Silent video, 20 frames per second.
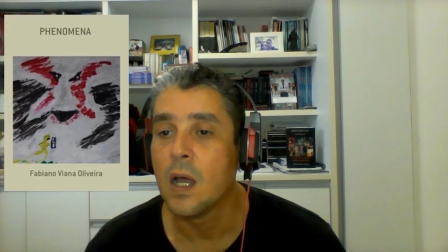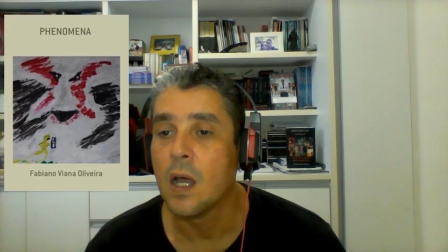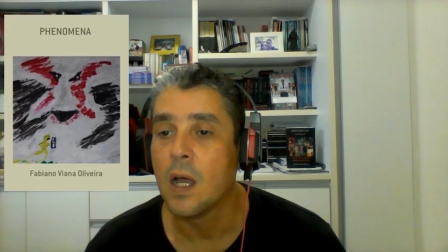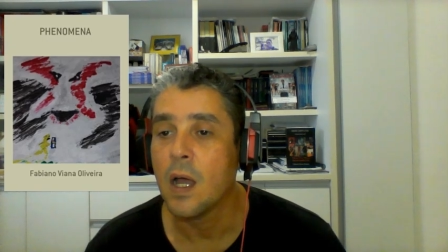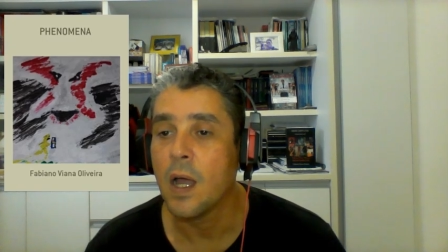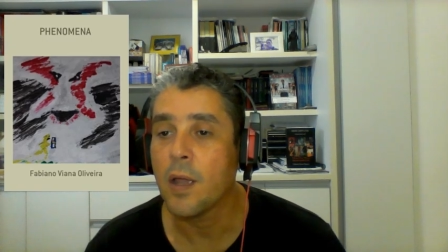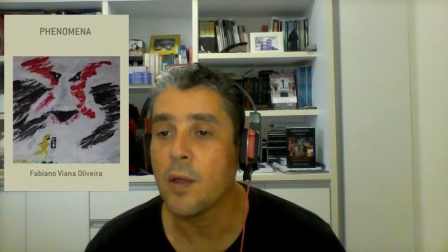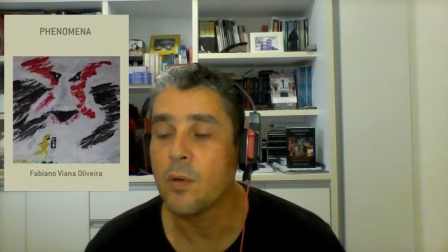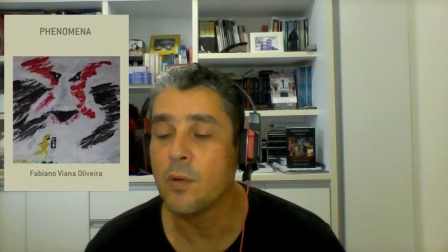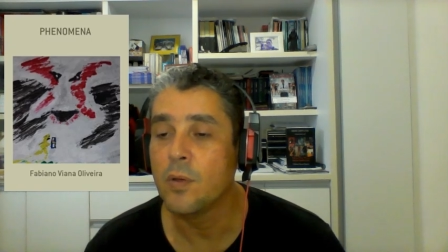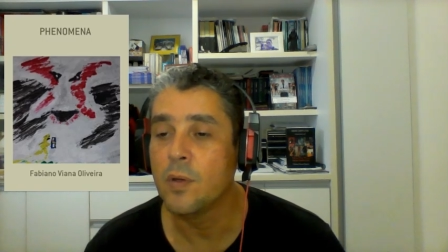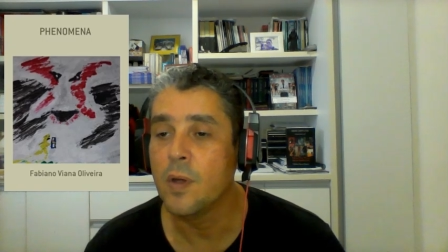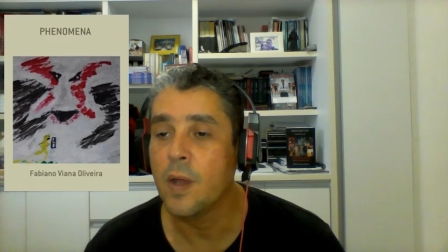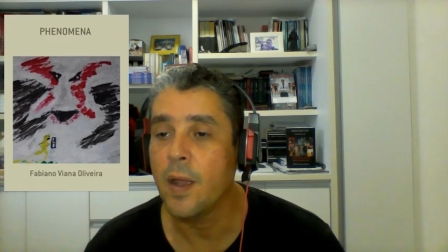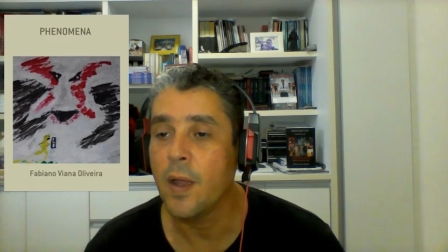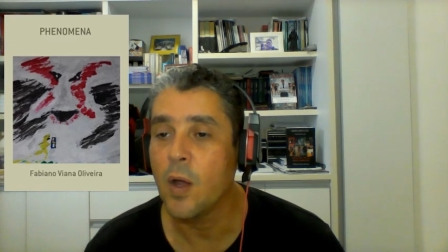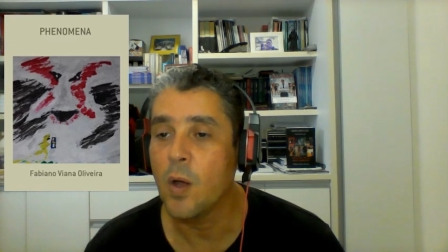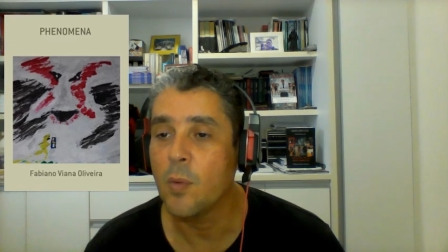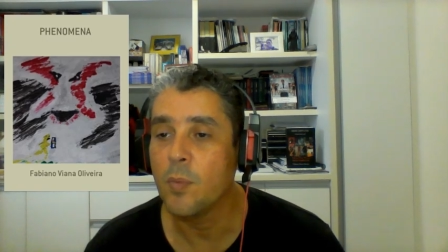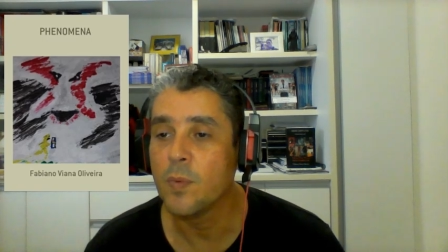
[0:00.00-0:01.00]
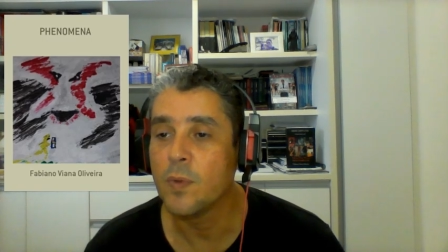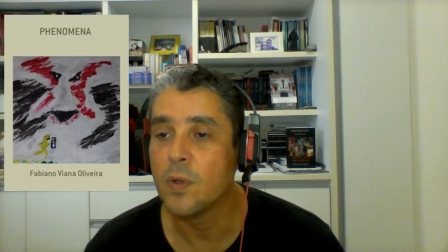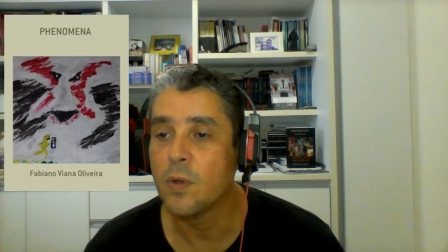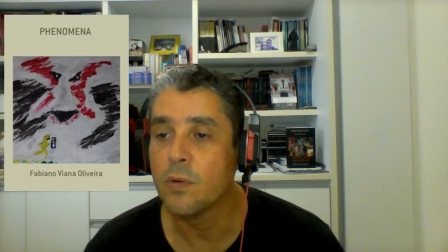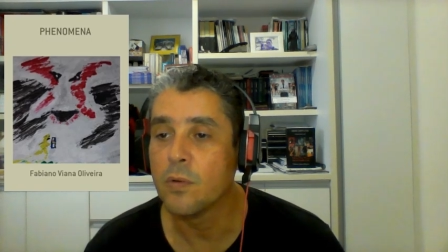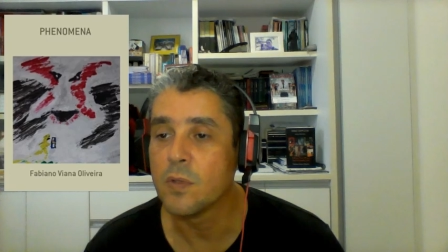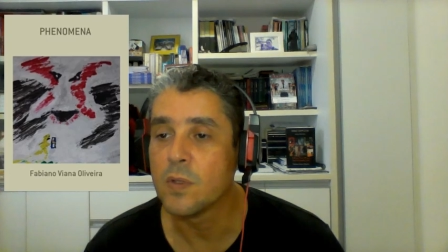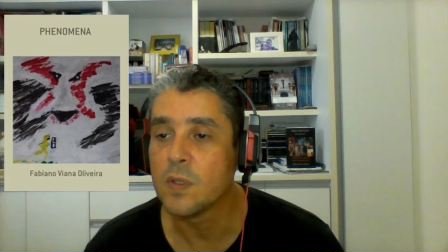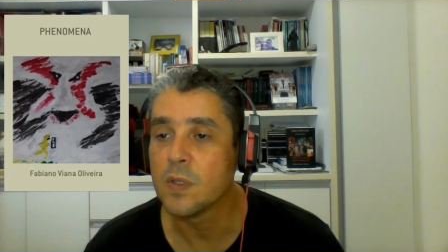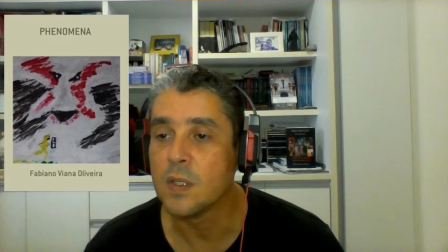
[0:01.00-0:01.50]
I couldn't help
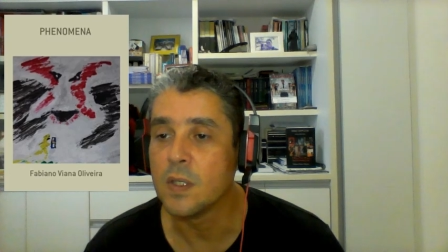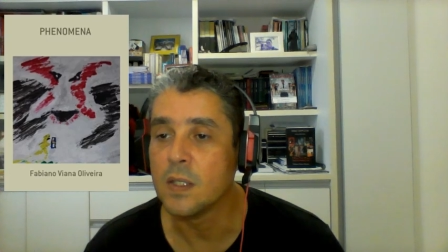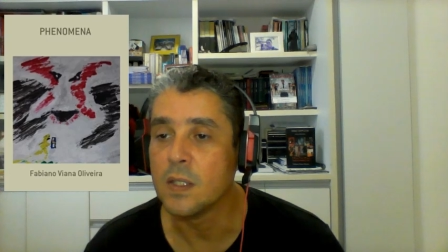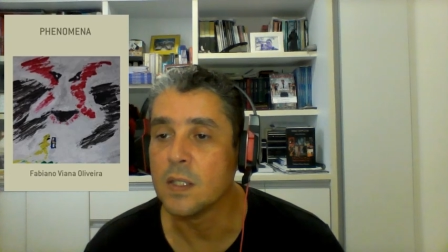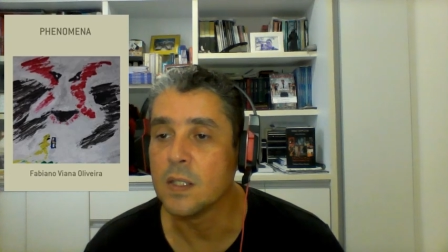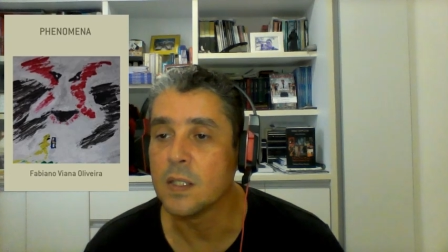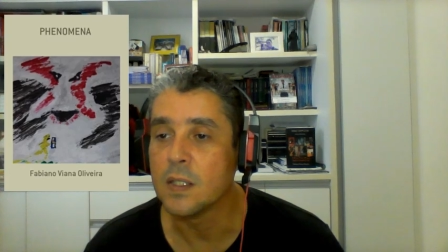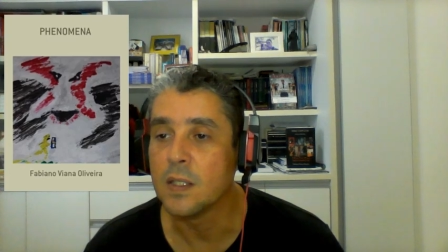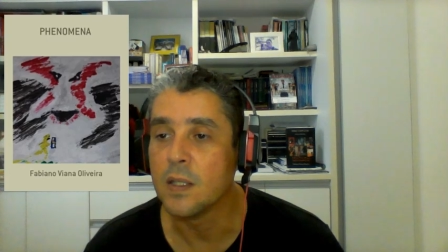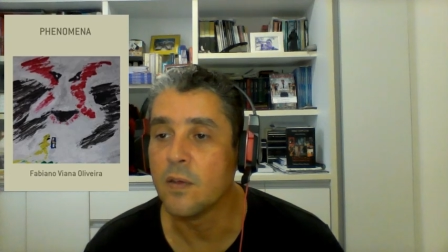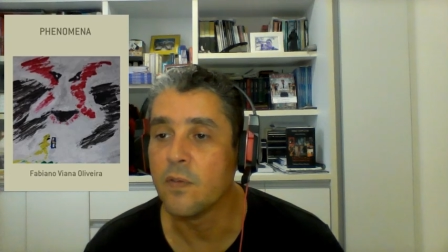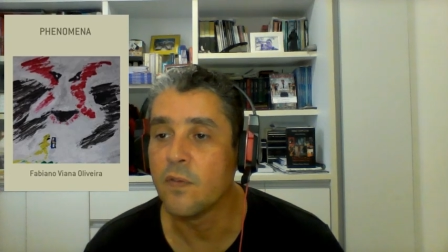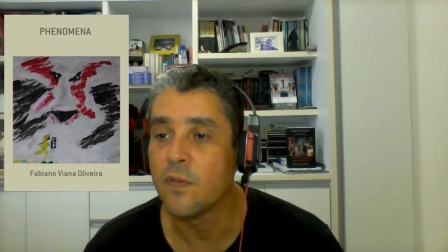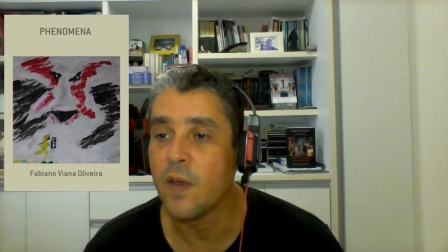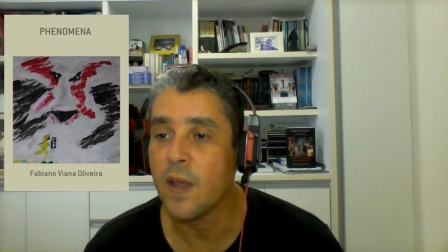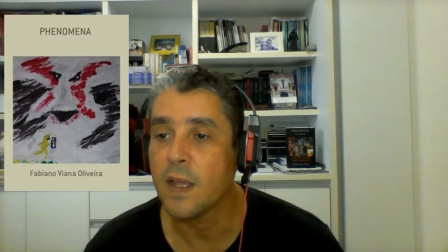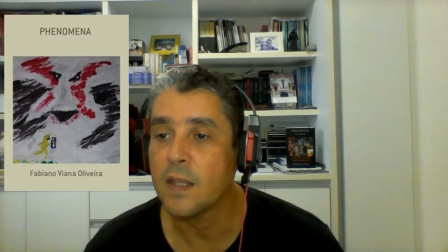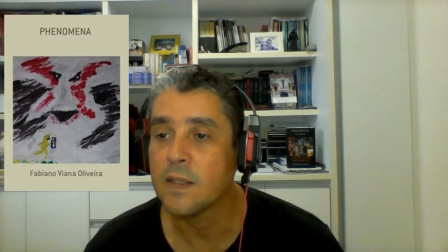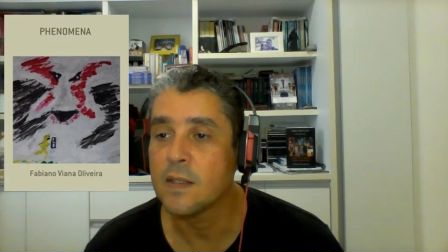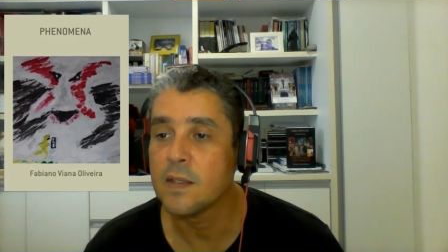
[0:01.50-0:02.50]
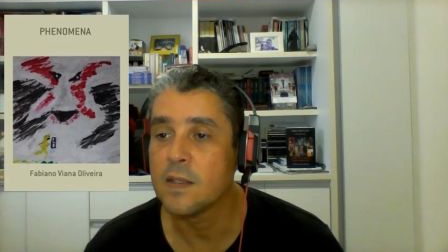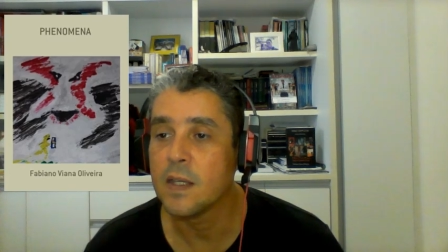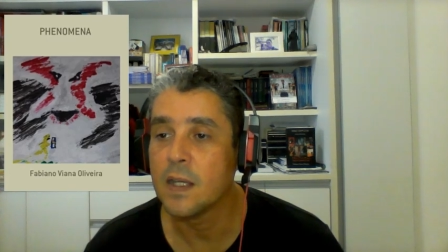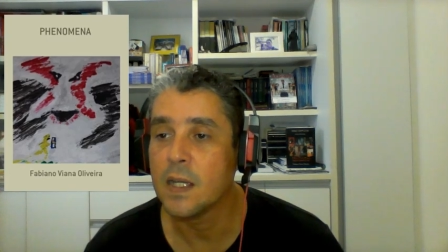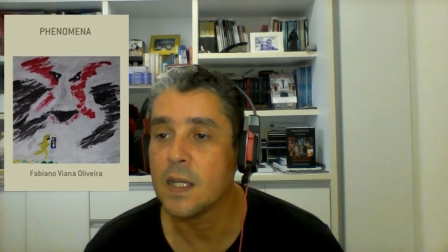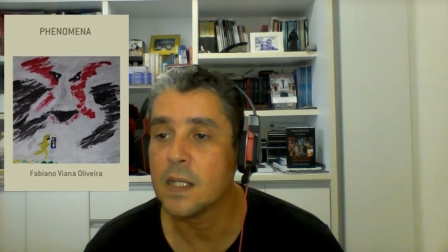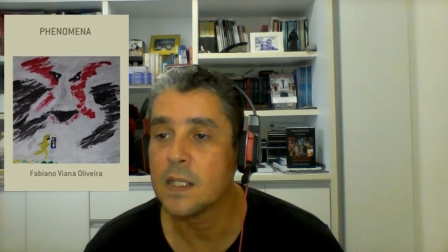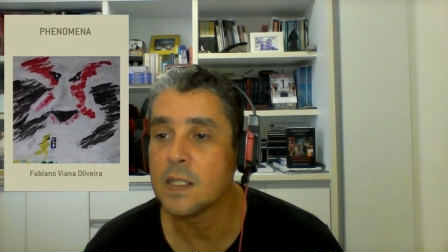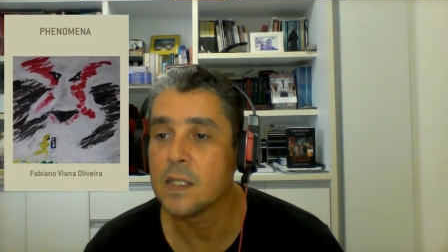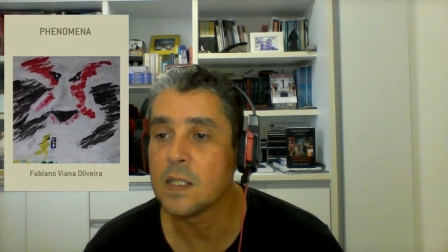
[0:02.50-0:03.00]
noticing the fact
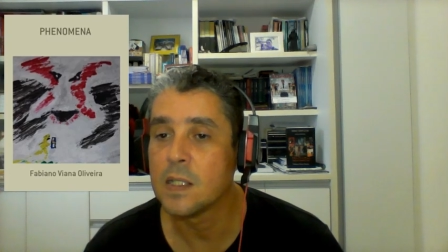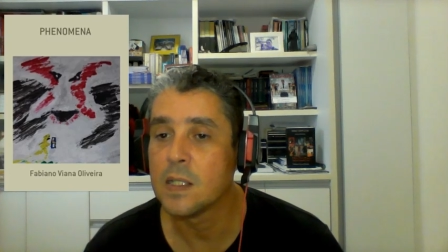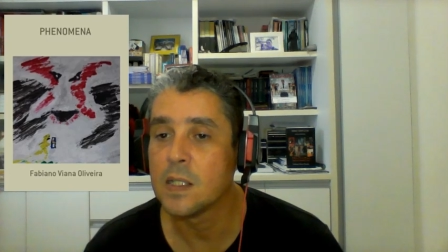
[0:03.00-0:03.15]
that